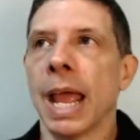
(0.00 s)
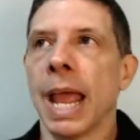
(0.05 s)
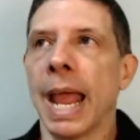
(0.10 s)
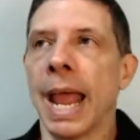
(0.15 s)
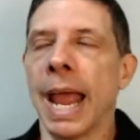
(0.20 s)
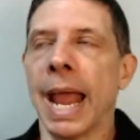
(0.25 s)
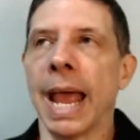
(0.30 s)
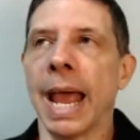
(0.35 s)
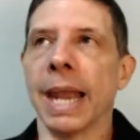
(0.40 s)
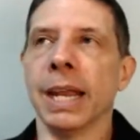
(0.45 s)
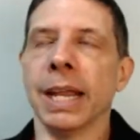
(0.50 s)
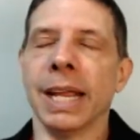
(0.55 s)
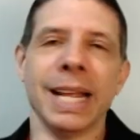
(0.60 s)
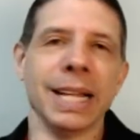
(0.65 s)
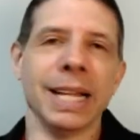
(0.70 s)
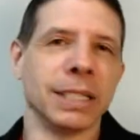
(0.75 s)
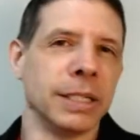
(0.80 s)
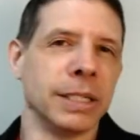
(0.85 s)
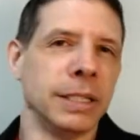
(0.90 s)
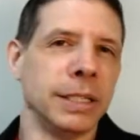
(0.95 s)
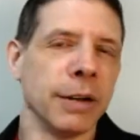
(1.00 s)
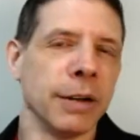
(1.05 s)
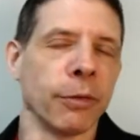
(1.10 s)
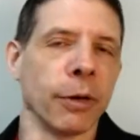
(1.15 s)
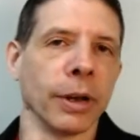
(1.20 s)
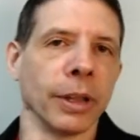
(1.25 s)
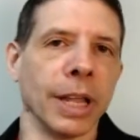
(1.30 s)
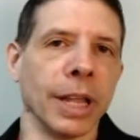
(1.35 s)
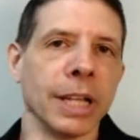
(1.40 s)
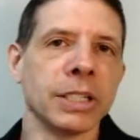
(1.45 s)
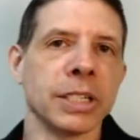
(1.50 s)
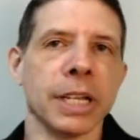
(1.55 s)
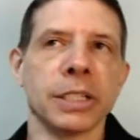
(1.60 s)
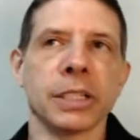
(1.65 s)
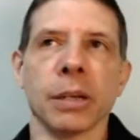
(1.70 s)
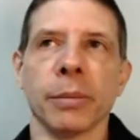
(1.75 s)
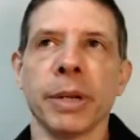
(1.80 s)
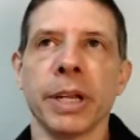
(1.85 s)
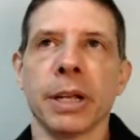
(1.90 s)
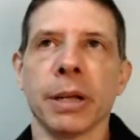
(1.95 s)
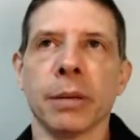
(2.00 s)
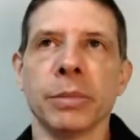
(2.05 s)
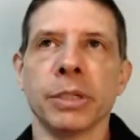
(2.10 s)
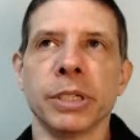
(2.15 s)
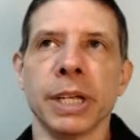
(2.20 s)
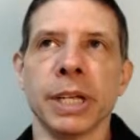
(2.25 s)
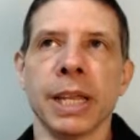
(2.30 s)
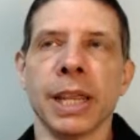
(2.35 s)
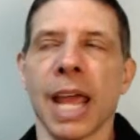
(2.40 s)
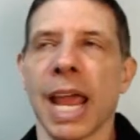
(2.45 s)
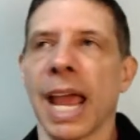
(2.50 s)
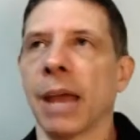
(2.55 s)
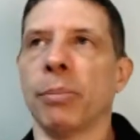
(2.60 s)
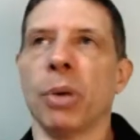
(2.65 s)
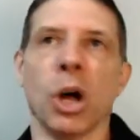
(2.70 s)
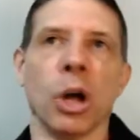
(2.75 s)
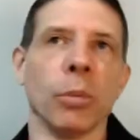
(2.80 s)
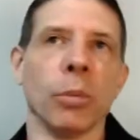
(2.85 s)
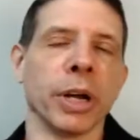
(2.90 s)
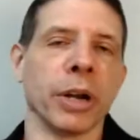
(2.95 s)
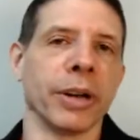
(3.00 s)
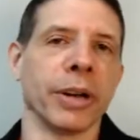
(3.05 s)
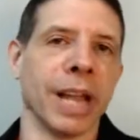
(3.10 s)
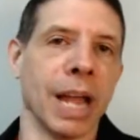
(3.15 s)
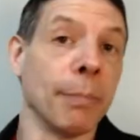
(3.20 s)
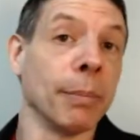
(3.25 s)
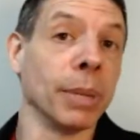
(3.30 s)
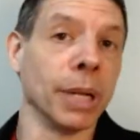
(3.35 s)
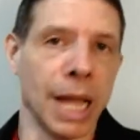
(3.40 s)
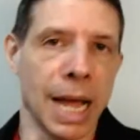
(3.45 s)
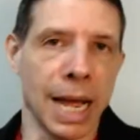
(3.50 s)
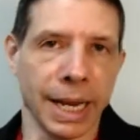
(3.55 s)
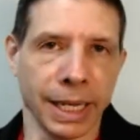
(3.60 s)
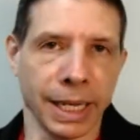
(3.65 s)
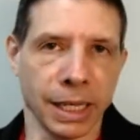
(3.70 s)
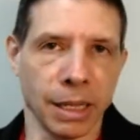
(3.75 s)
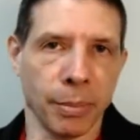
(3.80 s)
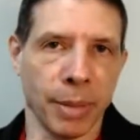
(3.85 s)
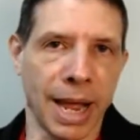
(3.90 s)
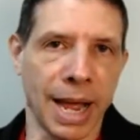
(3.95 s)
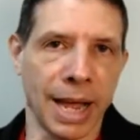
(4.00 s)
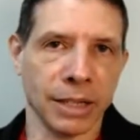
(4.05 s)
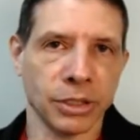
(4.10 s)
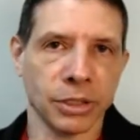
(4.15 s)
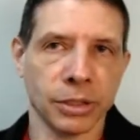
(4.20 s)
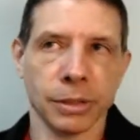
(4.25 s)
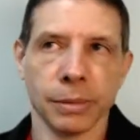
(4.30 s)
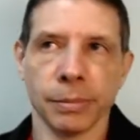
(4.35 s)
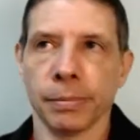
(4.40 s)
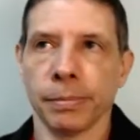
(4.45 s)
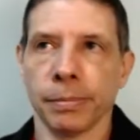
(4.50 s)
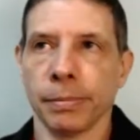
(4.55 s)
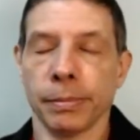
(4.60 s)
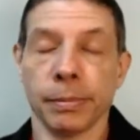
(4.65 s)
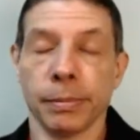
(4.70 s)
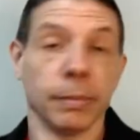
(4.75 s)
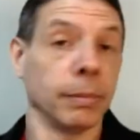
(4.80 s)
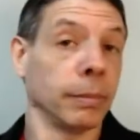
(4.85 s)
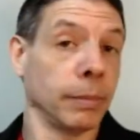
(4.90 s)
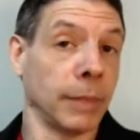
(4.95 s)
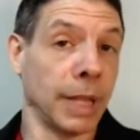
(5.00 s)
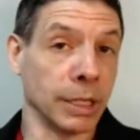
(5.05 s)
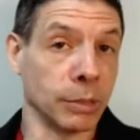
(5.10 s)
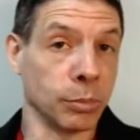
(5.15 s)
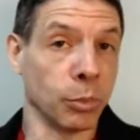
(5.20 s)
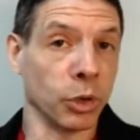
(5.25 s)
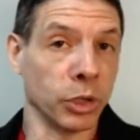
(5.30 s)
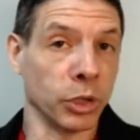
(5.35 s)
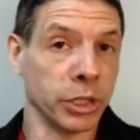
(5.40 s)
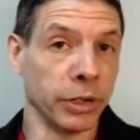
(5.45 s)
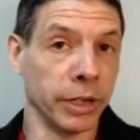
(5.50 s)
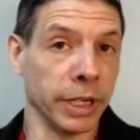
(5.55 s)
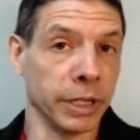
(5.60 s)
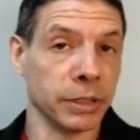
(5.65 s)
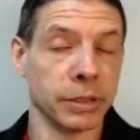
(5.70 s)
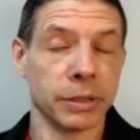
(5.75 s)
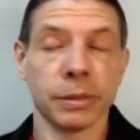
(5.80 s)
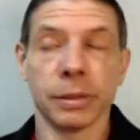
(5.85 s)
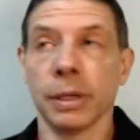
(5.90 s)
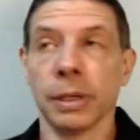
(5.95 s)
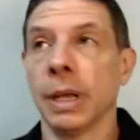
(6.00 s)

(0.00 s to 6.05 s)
And it's different. Let's say somebody comes in, they had pulmonary emboli in the past. That's more serious.